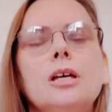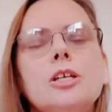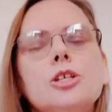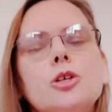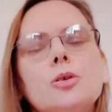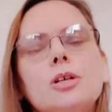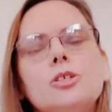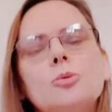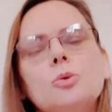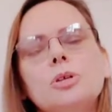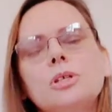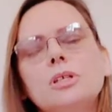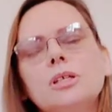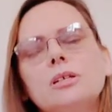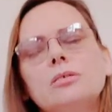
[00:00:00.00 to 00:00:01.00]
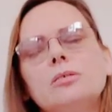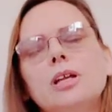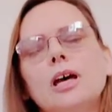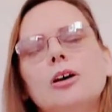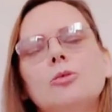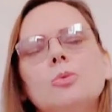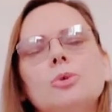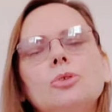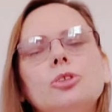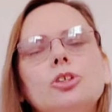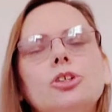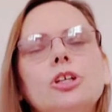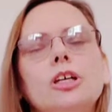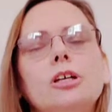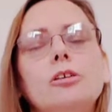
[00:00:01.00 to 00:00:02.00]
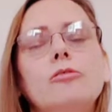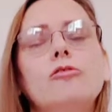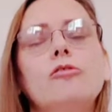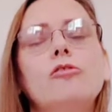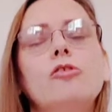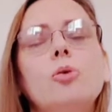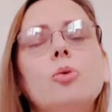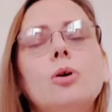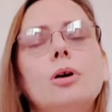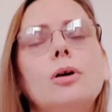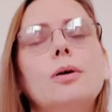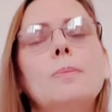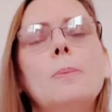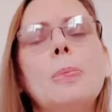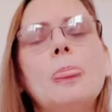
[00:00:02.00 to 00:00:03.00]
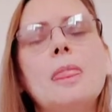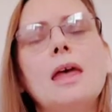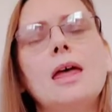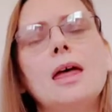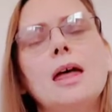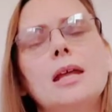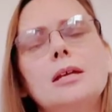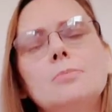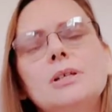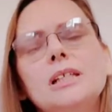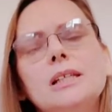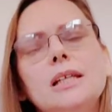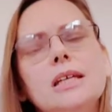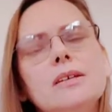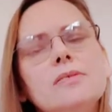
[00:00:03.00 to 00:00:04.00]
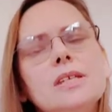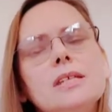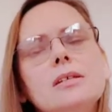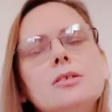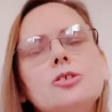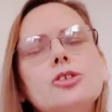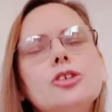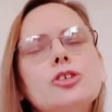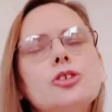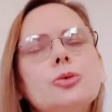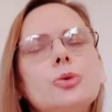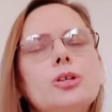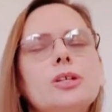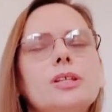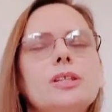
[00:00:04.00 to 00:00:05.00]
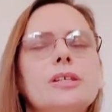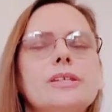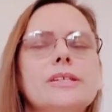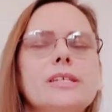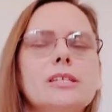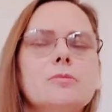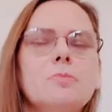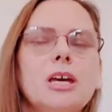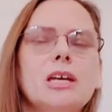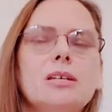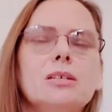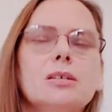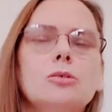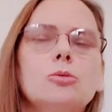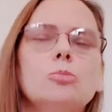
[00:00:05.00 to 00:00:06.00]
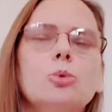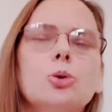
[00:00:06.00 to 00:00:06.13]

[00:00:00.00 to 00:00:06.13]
So as we're in here now, we're looking for any beliefs that are stored in this space